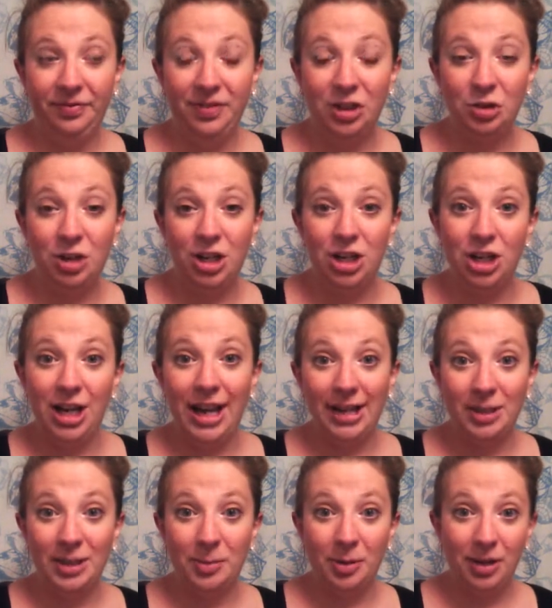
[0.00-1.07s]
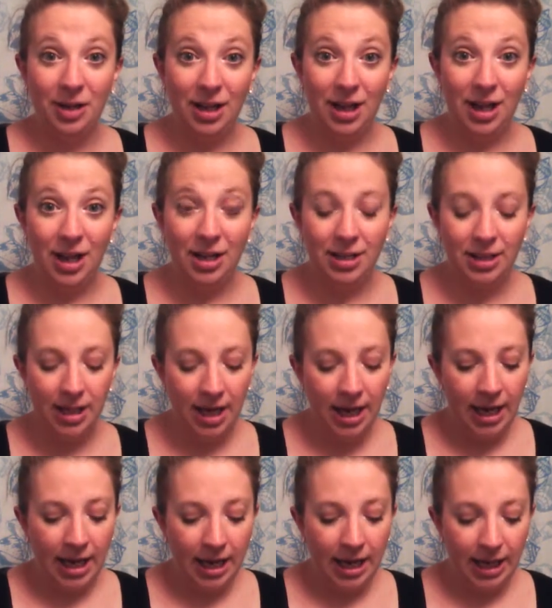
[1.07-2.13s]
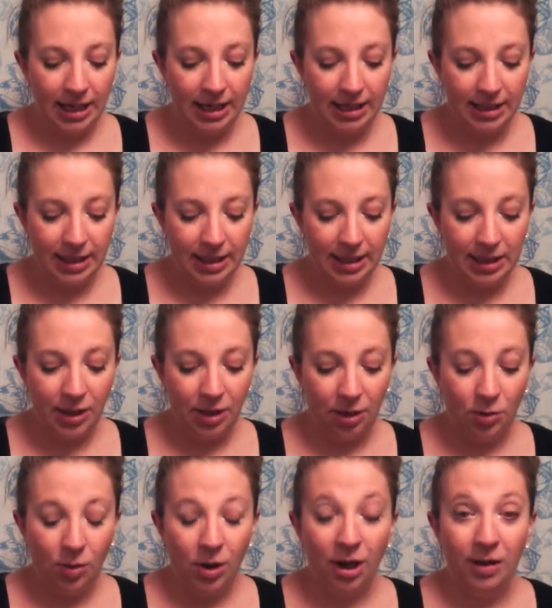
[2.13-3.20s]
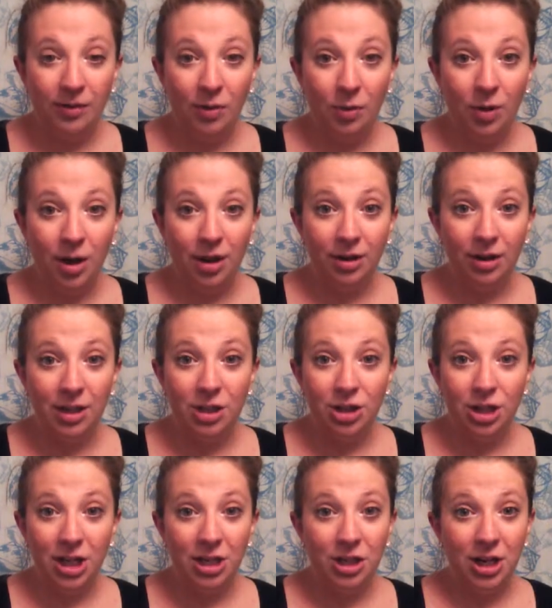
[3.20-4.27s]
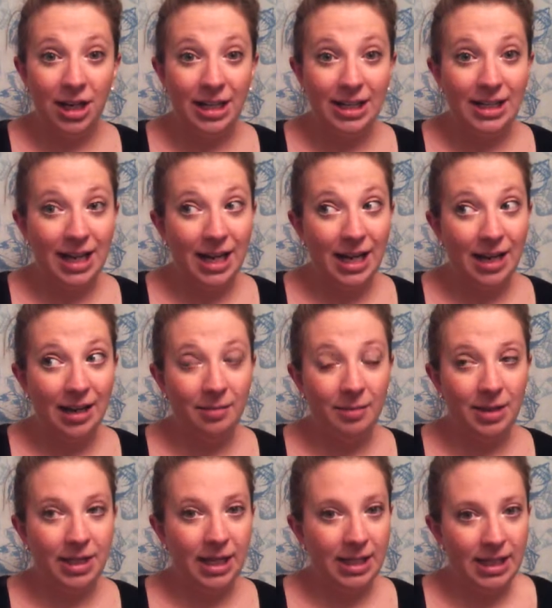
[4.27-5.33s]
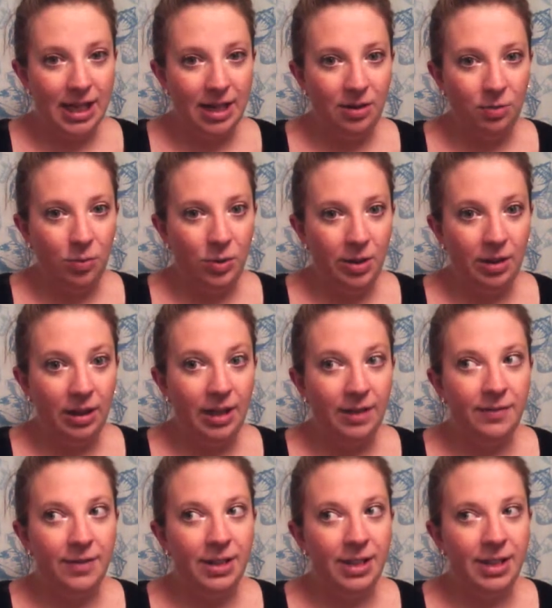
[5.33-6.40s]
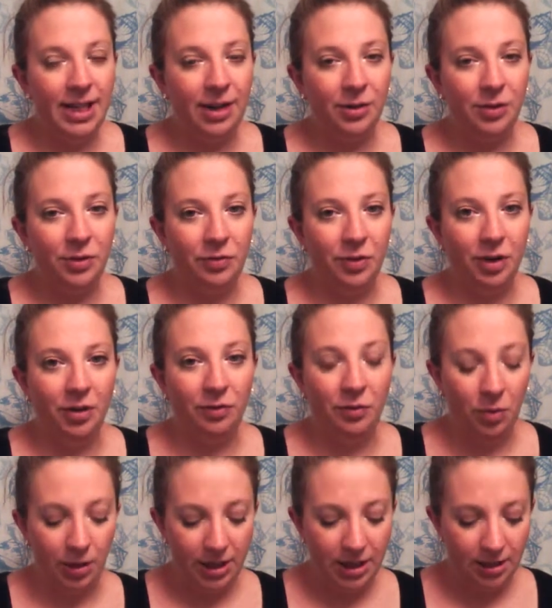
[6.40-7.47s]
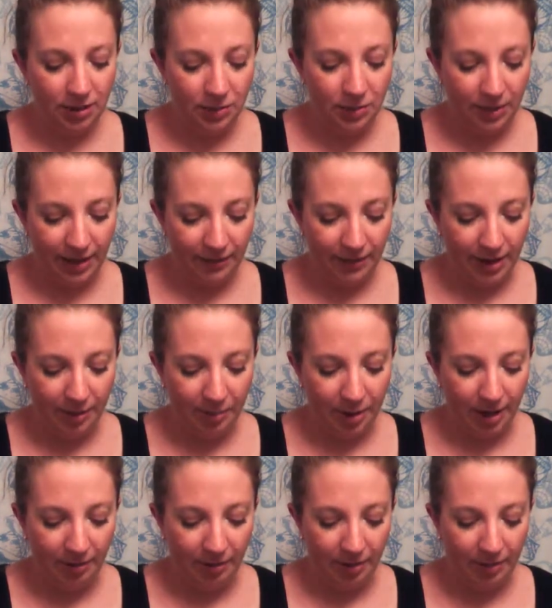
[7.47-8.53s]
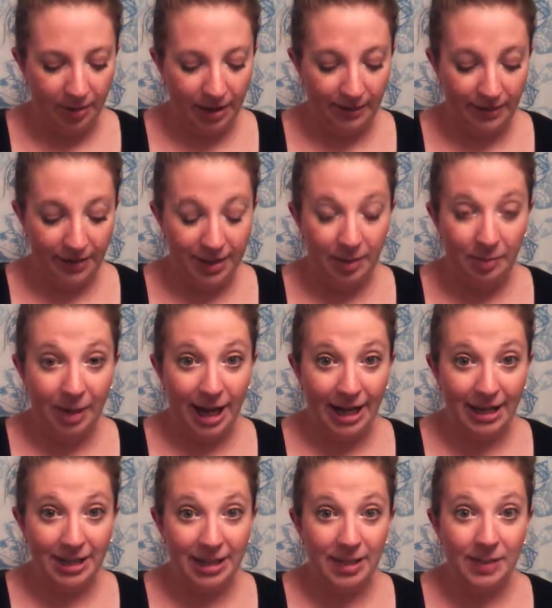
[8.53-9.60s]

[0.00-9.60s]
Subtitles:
filtration expert, I guess, And he said that the quality of your water can change at any time, because I said we lived in this house for 4 years. We never had a problem. It obviously passed